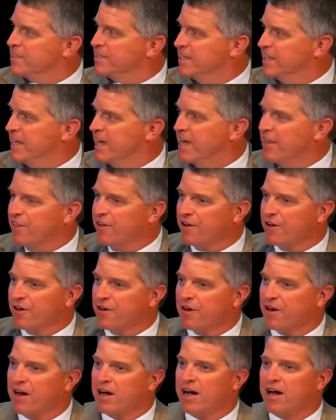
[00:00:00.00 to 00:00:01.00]

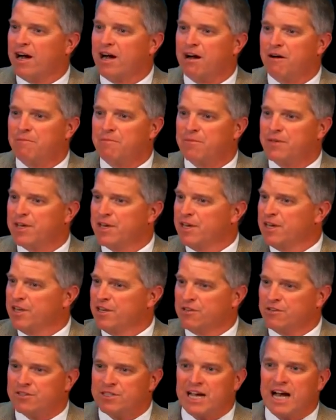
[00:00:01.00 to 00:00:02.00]
together
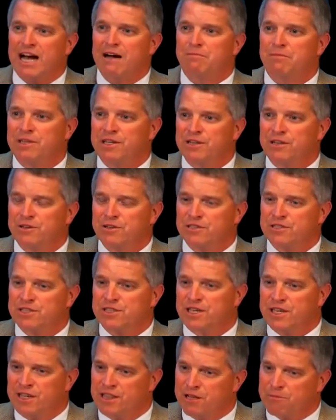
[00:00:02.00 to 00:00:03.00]
top leaders
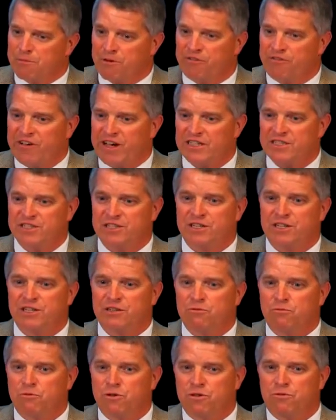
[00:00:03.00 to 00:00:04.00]
in the
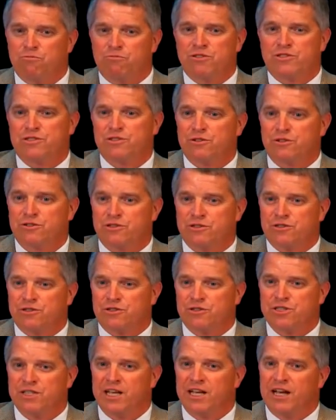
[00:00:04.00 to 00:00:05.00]
profession with
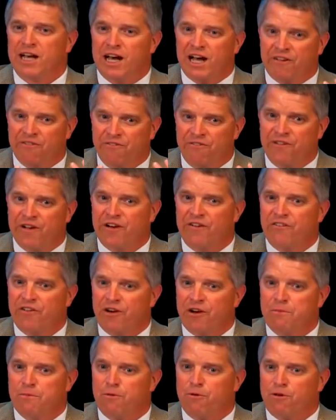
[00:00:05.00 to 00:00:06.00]
researchers on very,
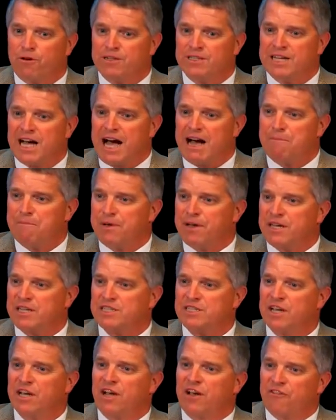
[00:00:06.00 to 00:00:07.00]
very important
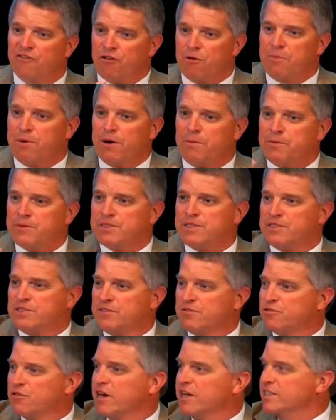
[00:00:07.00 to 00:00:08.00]
topics for purposes
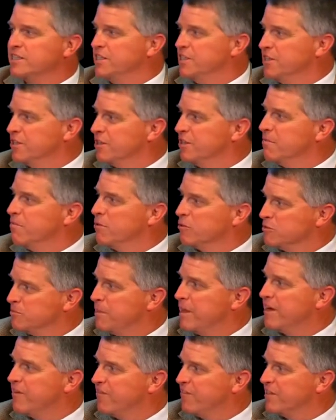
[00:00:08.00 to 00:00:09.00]
of trying to yield the most
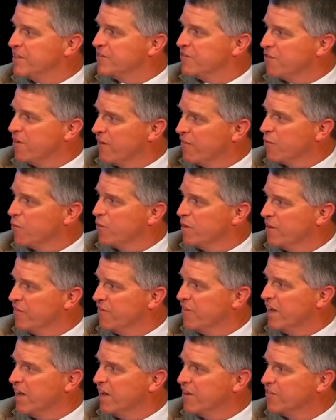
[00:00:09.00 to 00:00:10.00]
benefits for everyone
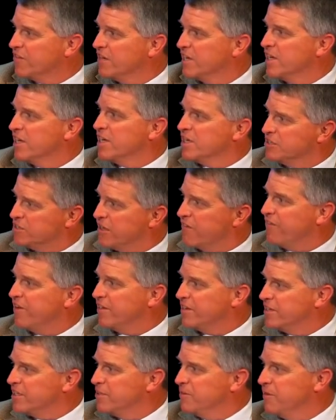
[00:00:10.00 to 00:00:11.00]
involved. So I
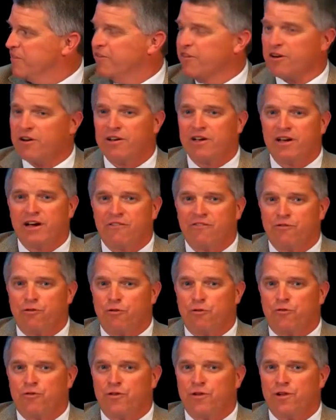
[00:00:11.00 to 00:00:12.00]
found it to be a very
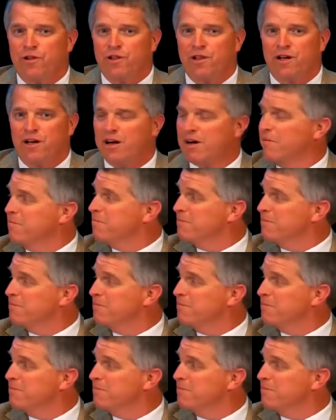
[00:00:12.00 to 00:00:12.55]
fruitful